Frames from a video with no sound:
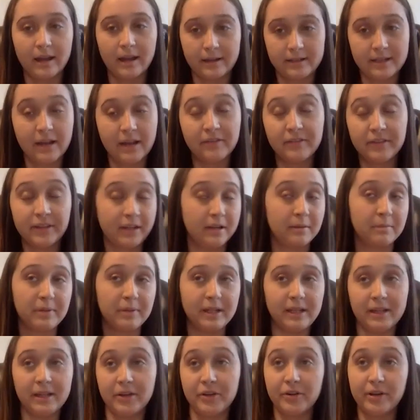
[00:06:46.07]
definitely
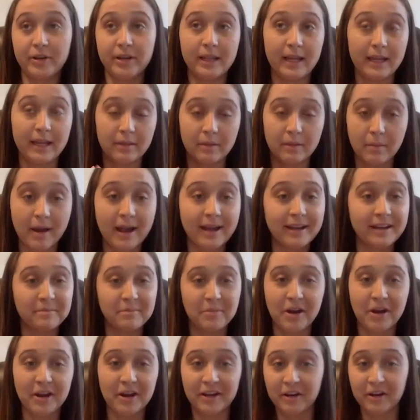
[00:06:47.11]
completely agree. Like the mind and
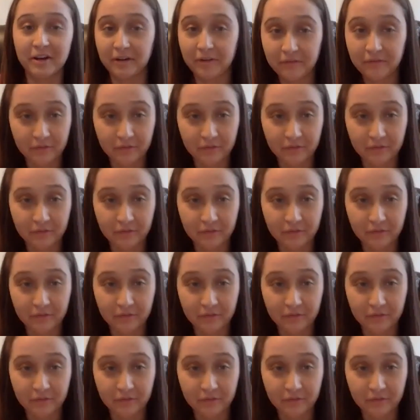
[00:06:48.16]
body are